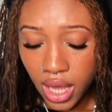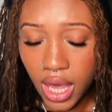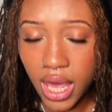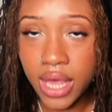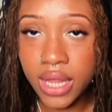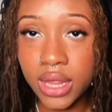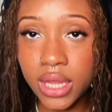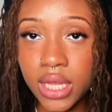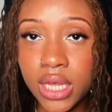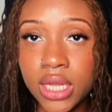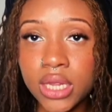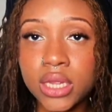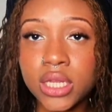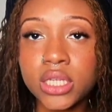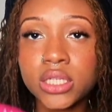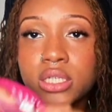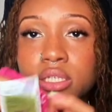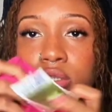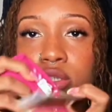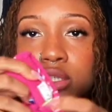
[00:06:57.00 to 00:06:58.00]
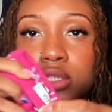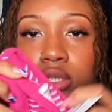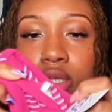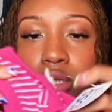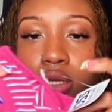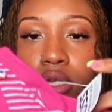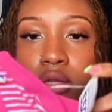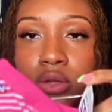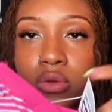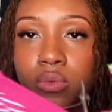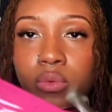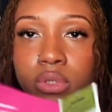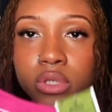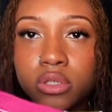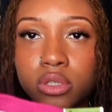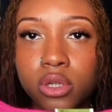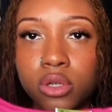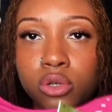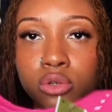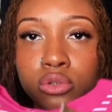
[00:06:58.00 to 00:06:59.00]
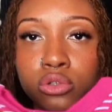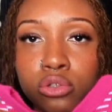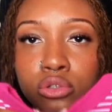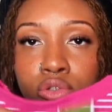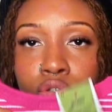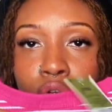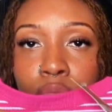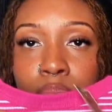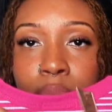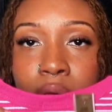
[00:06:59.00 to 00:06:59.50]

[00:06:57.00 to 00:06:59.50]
and then this is just another one of those little